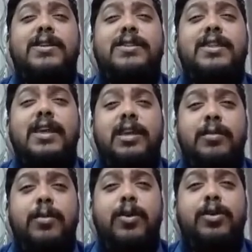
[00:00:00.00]
think
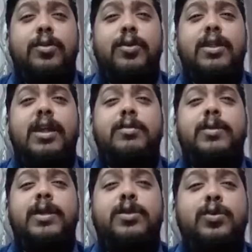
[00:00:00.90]
about, or what can
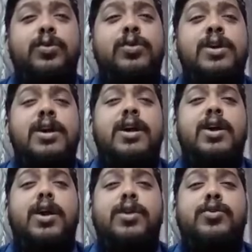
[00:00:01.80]
we do
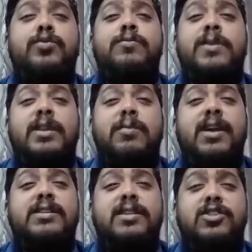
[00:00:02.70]
to
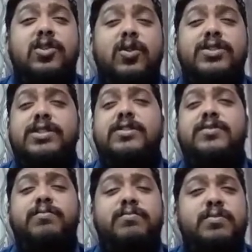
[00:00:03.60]
minimize such losses?
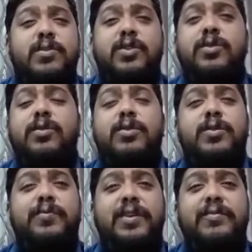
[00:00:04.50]

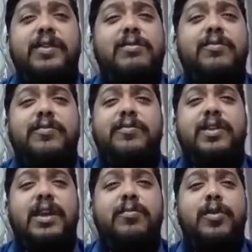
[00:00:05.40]
We
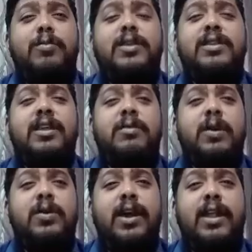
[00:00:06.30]
can probably think
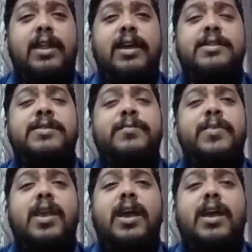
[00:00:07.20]
about ideas,
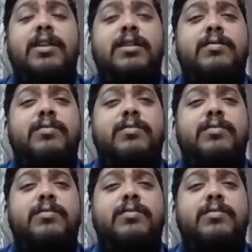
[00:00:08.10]
and